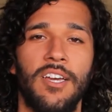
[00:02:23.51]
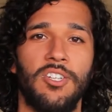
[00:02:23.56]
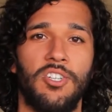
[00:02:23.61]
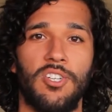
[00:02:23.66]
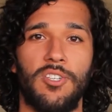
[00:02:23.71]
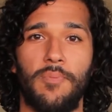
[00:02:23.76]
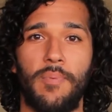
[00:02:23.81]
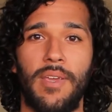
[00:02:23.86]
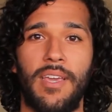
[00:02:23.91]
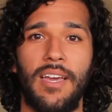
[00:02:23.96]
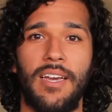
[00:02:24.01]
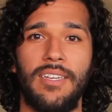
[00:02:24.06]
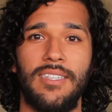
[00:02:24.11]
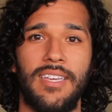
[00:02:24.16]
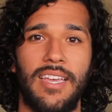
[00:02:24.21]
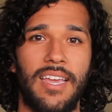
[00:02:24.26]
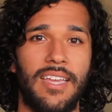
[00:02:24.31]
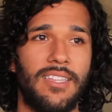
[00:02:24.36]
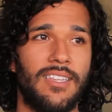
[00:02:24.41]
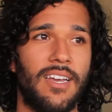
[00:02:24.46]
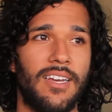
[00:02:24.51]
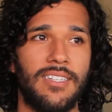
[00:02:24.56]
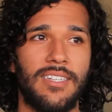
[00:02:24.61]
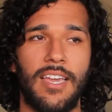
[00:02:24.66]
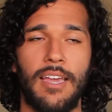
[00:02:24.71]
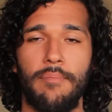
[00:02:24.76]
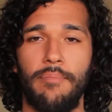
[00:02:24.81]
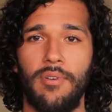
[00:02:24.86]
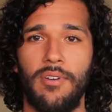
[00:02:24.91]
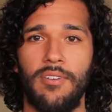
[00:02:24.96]
just because it does
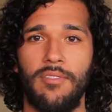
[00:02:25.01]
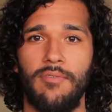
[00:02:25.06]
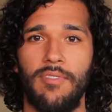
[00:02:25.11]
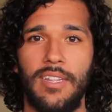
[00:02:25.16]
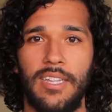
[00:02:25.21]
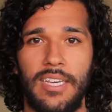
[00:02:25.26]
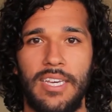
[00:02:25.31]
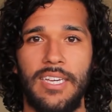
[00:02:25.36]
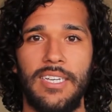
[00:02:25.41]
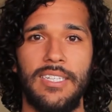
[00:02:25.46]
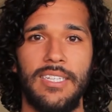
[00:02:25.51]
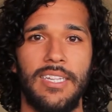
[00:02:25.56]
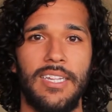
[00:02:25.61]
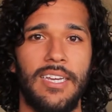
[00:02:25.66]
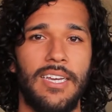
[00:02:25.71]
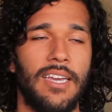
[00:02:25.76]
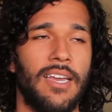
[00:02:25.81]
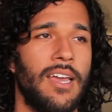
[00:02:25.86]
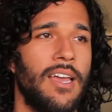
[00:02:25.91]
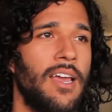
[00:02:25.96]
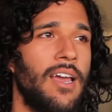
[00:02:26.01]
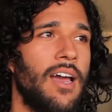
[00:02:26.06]
get burned really easily.